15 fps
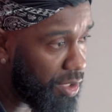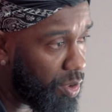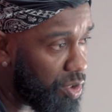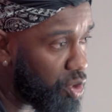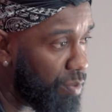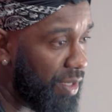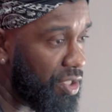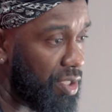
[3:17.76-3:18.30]
And he
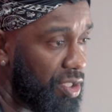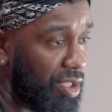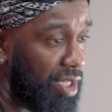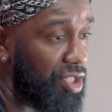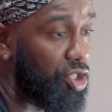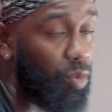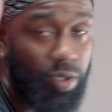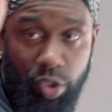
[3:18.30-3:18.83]
also messaged her.
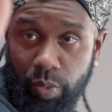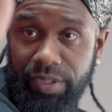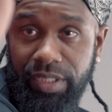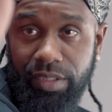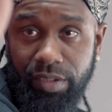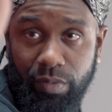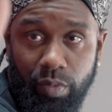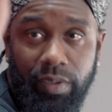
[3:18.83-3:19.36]
And she was with
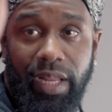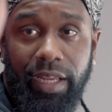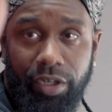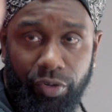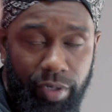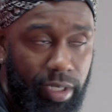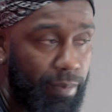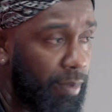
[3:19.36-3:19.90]
it, like
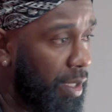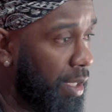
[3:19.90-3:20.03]
the rhythm.